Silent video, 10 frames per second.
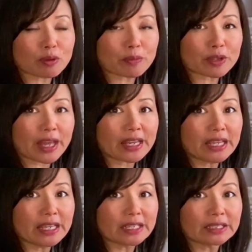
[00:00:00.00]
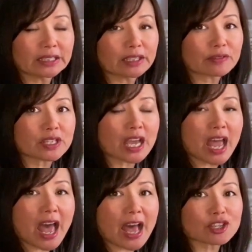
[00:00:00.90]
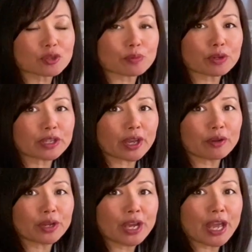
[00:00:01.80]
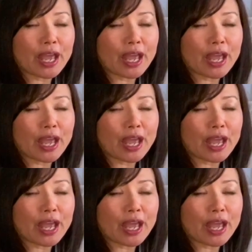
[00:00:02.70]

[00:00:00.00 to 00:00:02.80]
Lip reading: Remember that in and lift as you breathe out.